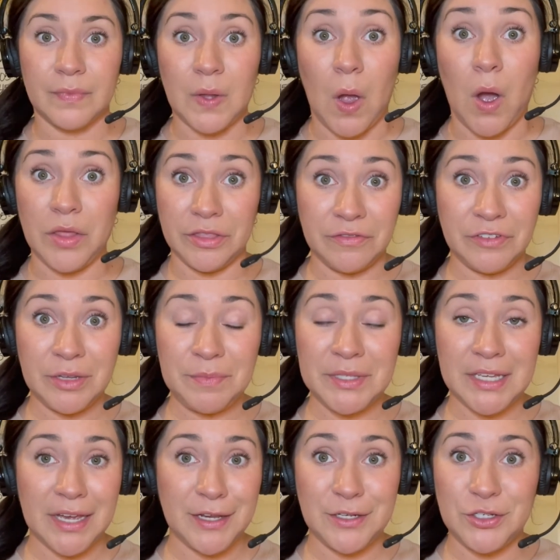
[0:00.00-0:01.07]
On the flip
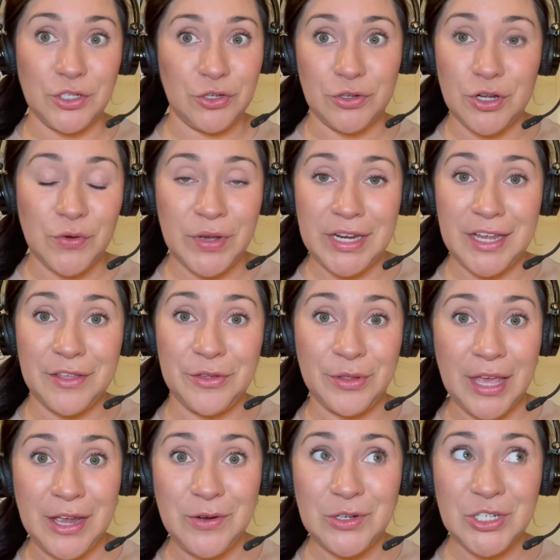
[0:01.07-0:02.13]
side, do you know any other
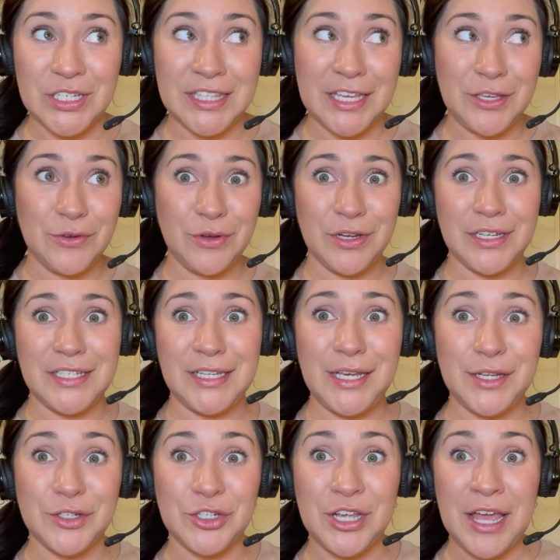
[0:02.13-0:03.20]
languages that you could
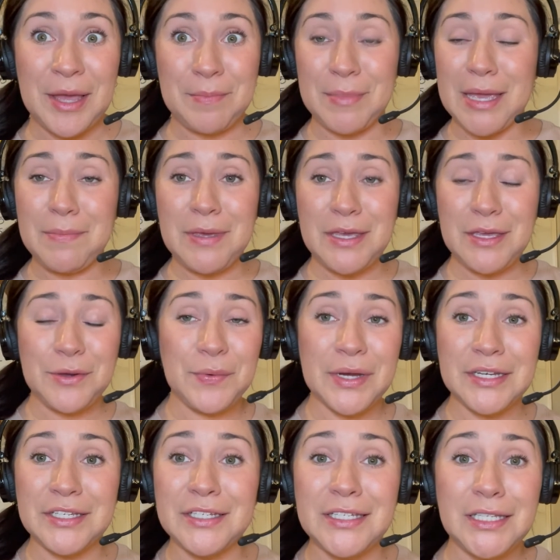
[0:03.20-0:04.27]
teach? Maybe you
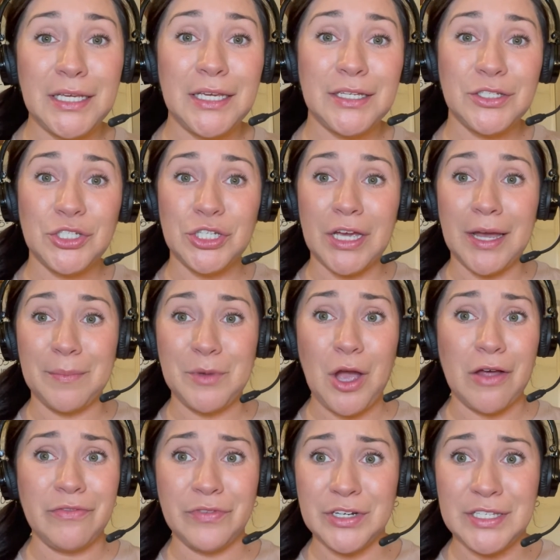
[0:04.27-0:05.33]
want to teach
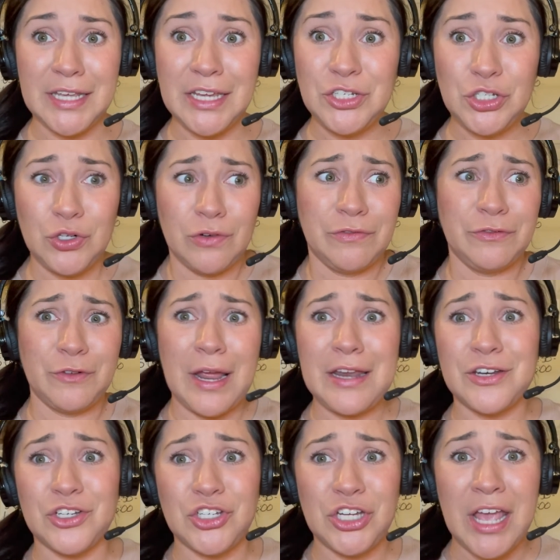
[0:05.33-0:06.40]
conversational
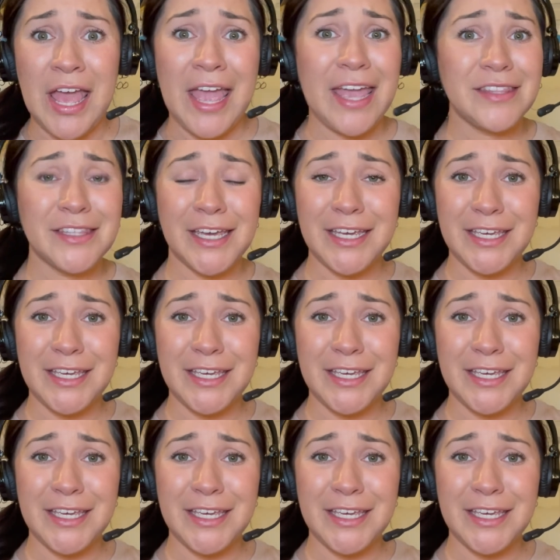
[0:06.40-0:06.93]
French, and like